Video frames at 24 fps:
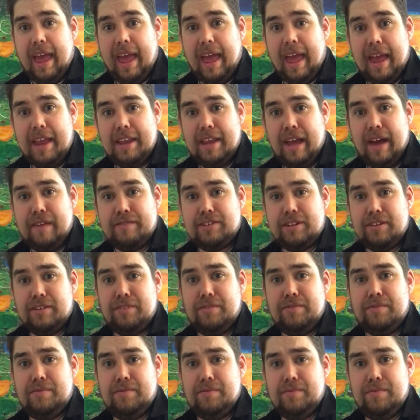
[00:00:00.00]
And
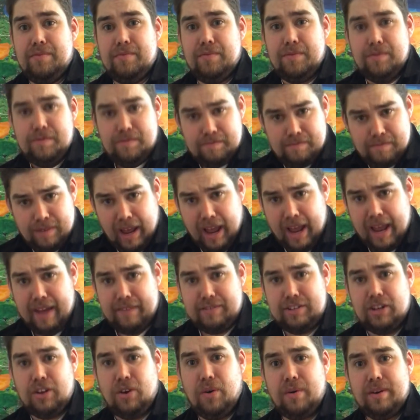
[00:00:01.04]
I
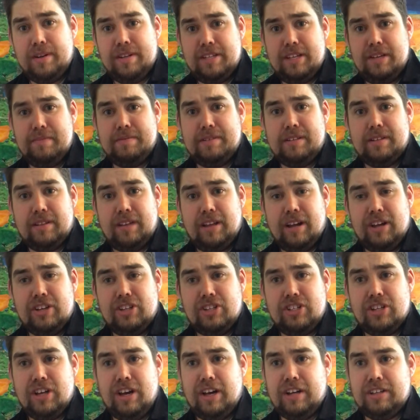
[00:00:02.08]
have to go in deep into Long
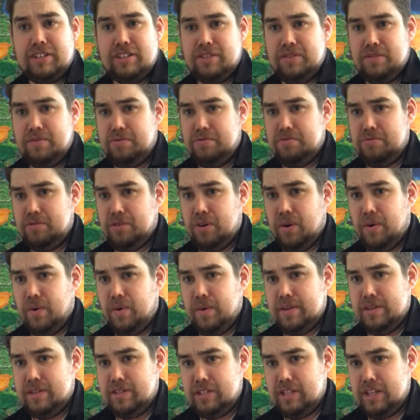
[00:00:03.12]
John to go
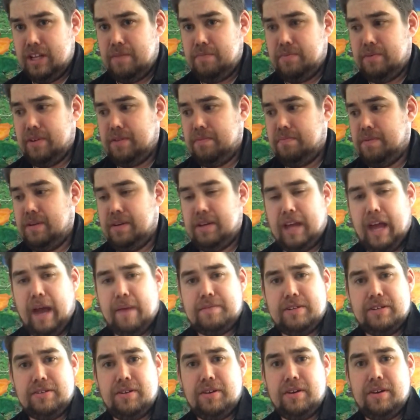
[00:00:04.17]
in deep with
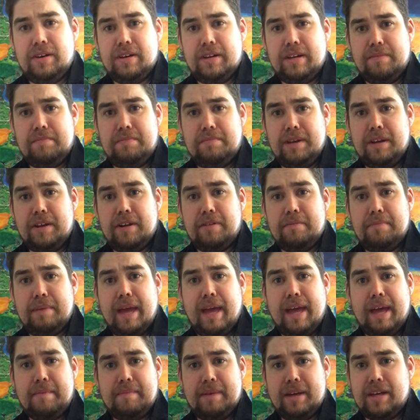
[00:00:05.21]
Captain Hook and Peter
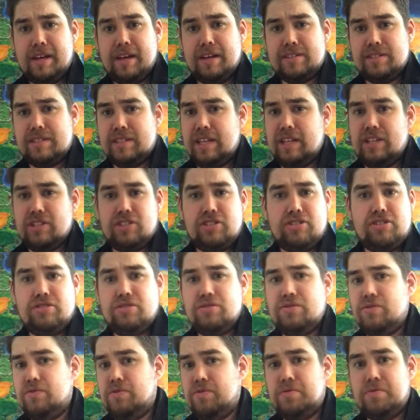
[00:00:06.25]
Pan, because these
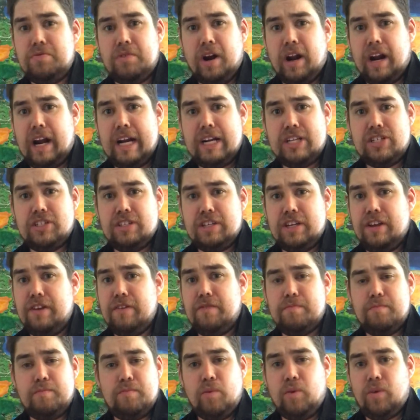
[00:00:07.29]
two are actually
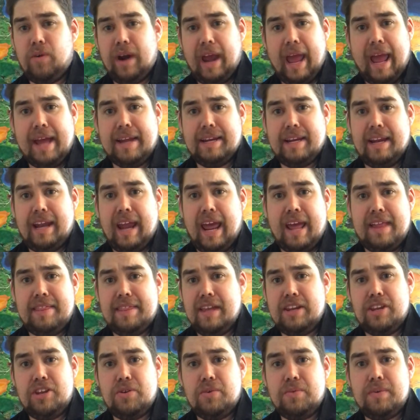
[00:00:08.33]
more hand in hand
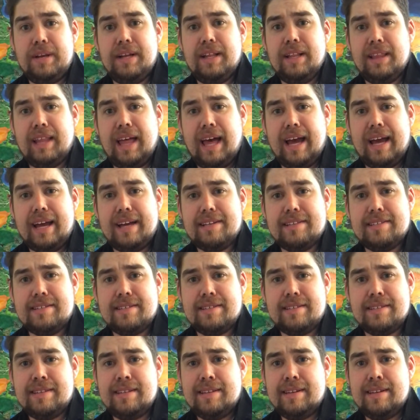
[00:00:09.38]
than you realize.